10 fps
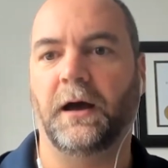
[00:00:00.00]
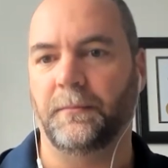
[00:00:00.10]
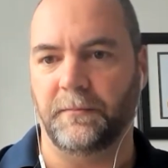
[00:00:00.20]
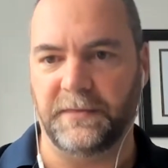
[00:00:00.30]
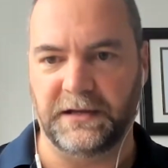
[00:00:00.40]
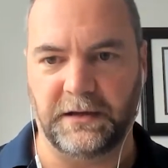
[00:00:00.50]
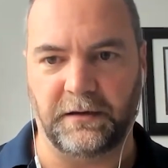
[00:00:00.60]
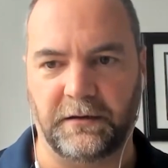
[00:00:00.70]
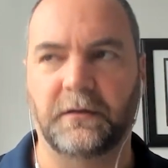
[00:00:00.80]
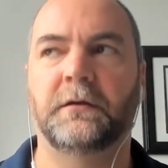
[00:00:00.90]

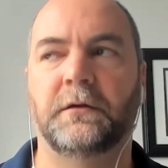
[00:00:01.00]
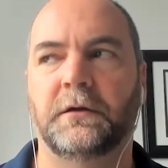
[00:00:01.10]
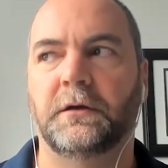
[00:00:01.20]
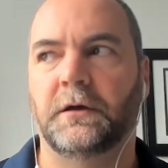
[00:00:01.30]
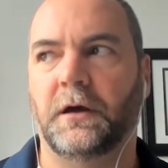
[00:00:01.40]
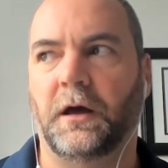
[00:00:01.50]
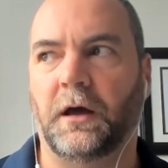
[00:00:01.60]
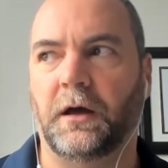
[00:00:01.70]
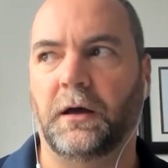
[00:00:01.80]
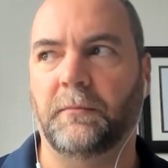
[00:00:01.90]
meaning
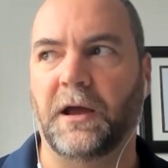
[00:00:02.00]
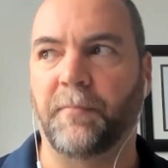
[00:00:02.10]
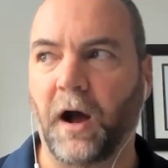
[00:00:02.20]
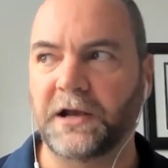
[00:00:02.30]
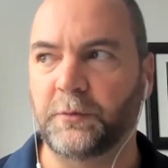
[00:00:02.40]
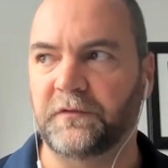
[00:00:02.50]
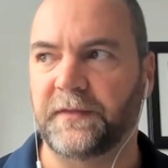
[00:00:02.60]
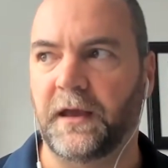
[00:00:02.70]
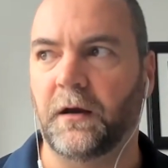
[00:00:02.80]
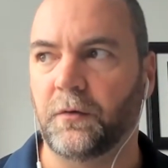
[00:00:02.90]
my body was
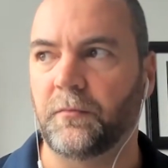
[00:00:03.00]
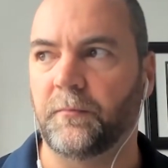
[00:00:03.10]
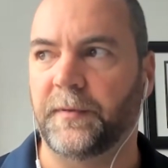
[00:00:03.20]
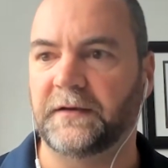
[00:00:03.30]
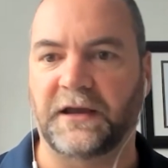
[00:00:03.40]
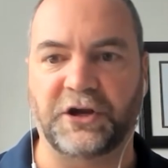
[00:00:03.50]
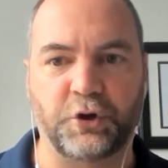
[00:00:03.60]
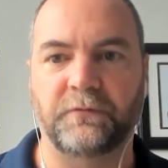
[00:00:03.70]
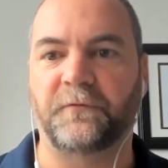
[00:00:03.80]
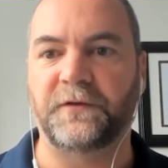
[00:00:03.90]
there, but I
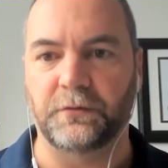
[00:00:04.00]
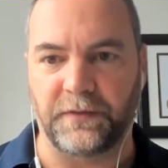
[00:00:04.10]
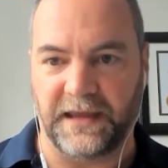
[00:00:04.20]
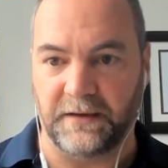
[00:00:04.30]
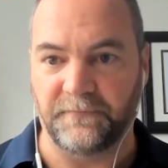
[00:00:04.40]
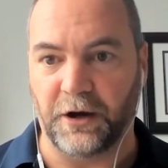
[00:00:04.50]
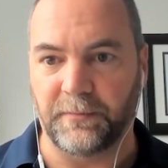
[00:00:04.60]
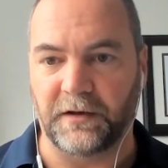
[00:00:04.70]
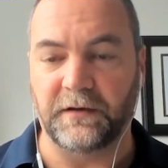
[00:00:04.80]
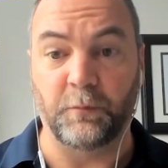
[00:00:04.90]
couldn't feel the
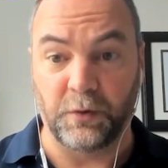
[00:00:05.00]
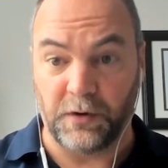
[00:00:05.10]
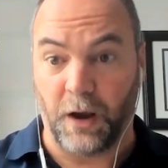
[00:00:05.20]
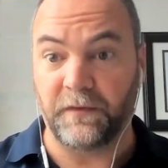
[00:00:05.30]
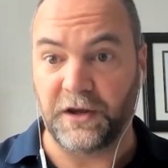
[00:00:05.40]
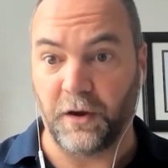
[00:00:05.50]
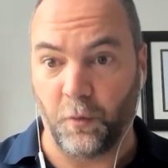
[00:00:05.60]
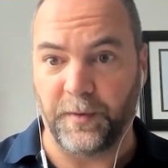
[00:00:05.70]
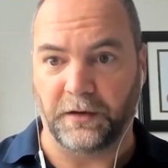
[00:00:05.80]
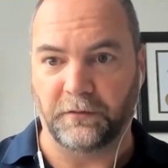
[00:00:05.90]
environment, and we were out in the
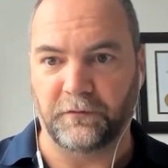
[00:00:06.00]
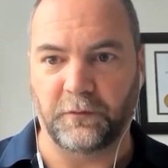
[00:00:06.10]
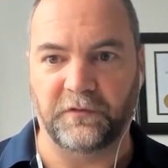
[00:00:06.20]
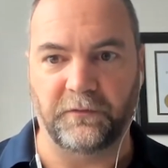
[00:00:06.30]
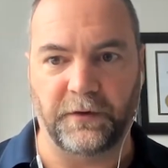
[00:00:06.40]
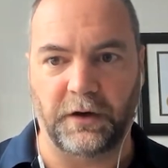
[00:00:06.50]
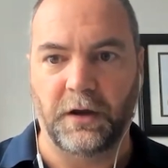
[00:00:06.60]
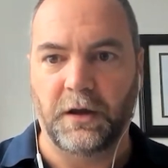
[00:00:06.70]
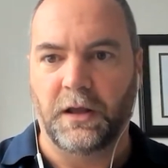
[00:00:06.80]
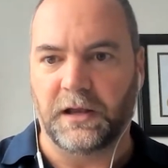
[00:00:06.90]
open, so it's a very
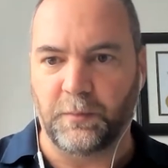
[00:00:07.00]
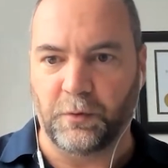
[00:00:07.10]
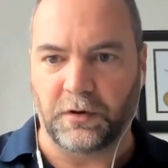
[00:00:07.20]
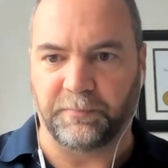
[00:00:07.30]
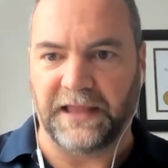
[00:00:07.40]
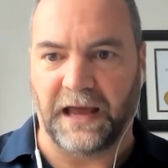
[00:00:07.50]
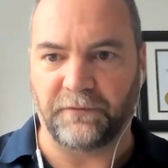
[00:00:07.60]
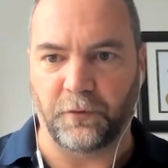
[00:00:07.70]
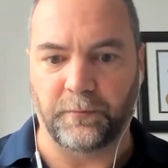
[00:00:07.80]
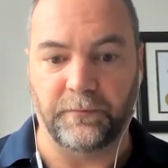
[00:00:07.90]
like we were on a
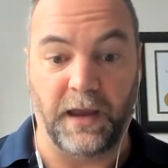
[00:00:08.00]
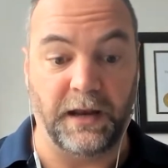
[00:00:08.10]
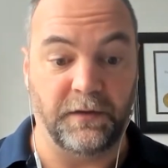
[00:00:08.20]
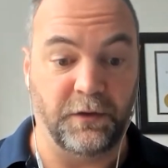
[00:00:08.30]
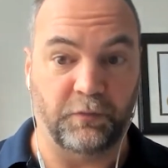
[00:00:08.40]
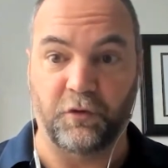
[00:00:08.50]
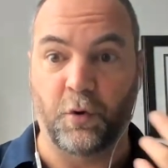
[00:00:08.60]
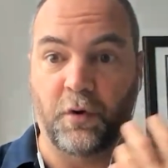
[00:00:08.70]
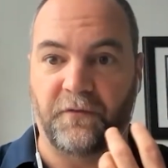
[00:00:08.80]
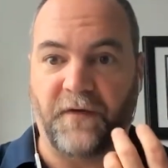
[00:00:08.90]
platform, and there was
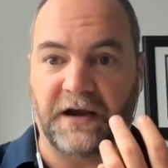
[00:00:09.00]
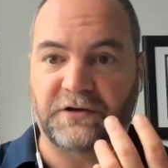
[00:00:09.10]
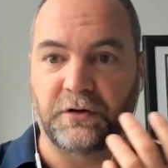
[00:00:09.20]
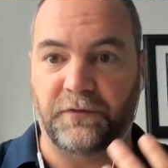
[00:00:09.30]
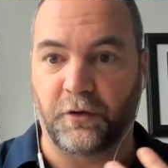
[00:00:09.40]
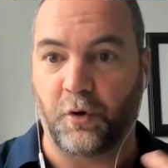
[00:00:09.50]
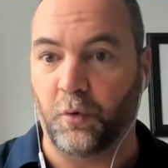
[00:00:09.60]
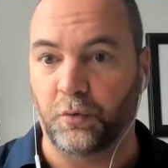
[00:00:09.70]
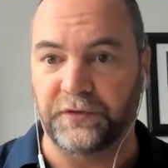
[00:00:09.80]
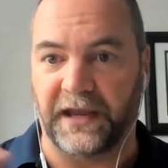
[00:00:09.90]
no effect of the
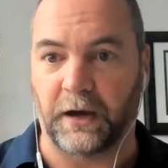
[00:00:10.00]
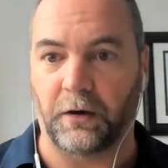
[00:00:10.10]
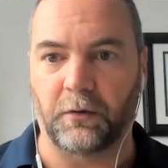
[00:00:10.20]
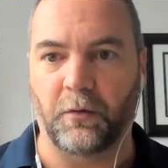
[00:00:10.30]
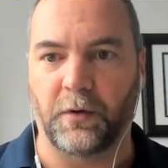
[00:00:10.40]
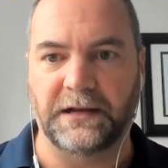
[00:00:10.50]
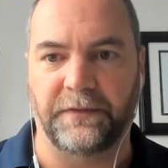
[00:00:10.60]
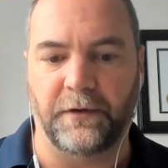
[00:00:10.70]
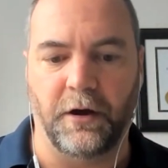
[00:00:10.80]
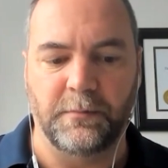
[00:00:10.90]
cold air or
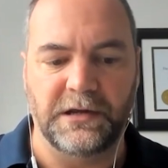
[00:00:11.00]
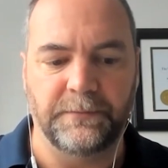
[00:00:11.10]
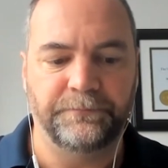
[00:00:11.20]
anything on me.